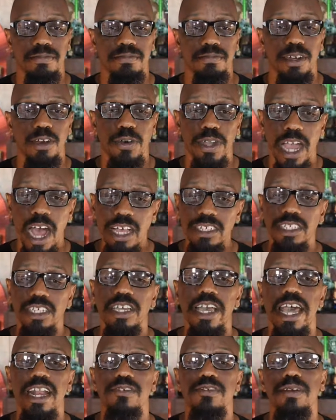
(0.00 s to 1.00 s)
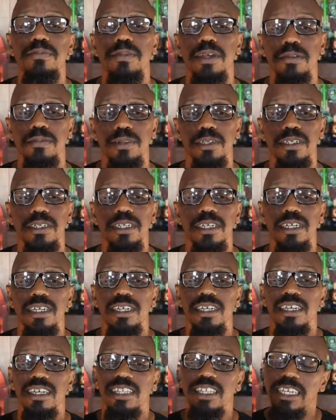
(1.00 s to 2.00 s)
But we also got to remember
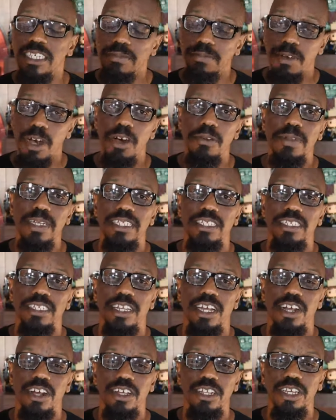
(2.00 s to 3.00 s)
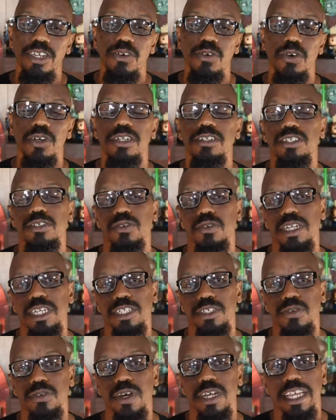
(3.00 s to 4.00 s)
these moments in the early quarter of
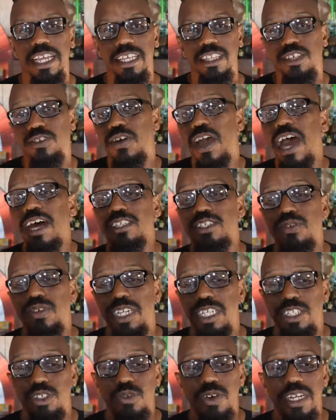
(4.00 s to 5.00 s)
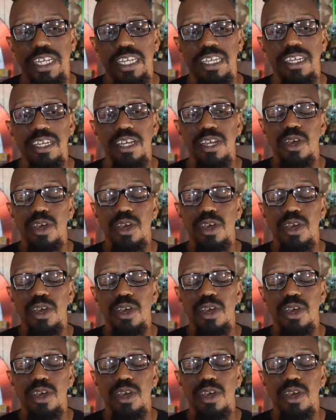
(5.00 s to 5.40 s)
2020 and throughout 2020